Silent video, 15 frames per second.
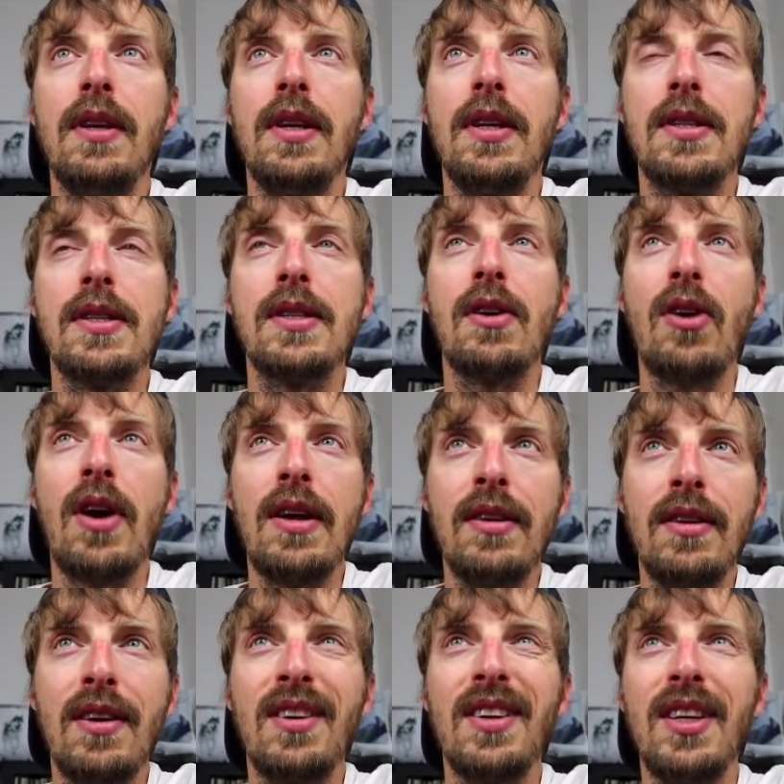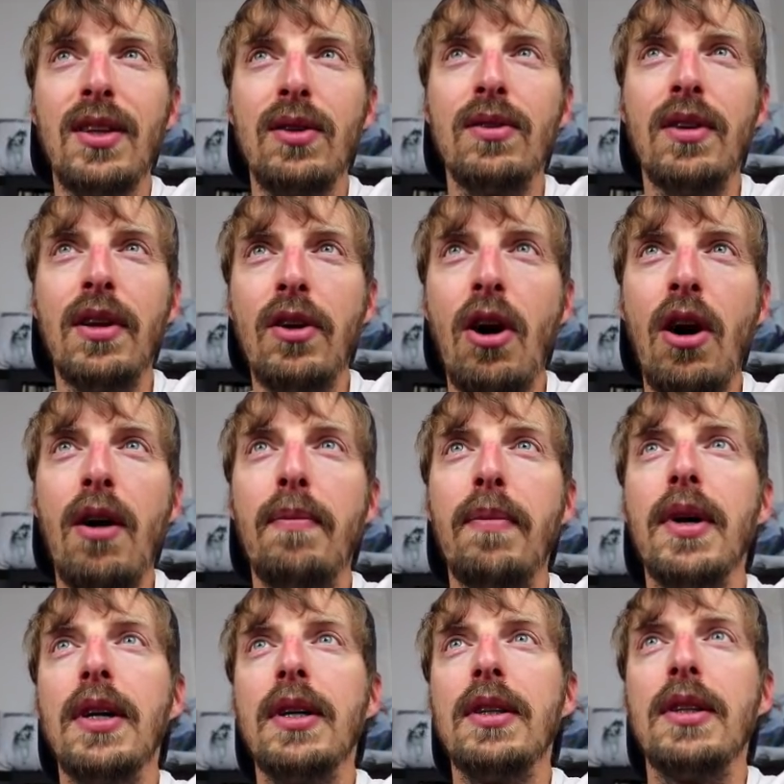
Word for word: its render into the DOM